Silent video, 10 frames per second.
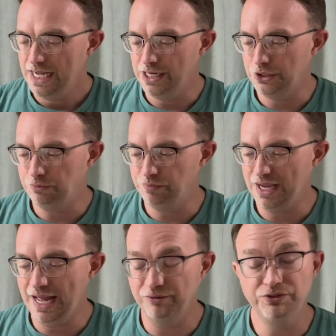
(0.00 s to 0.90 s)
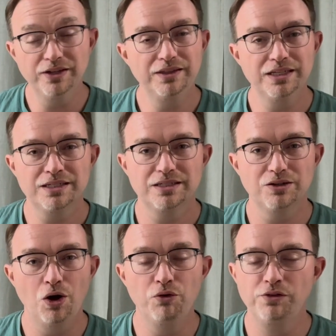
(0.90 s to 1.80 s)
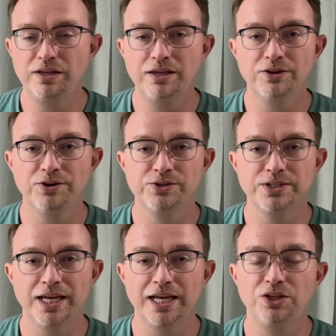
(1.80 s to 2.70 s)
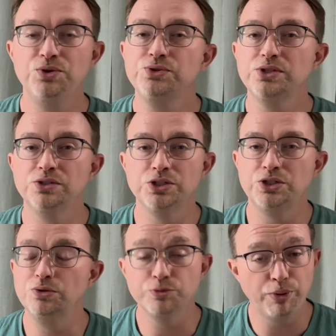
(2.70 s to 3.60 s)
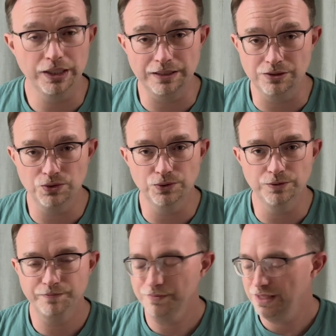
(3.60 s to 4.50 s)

I've done this over the years, and I used to just use potting soil.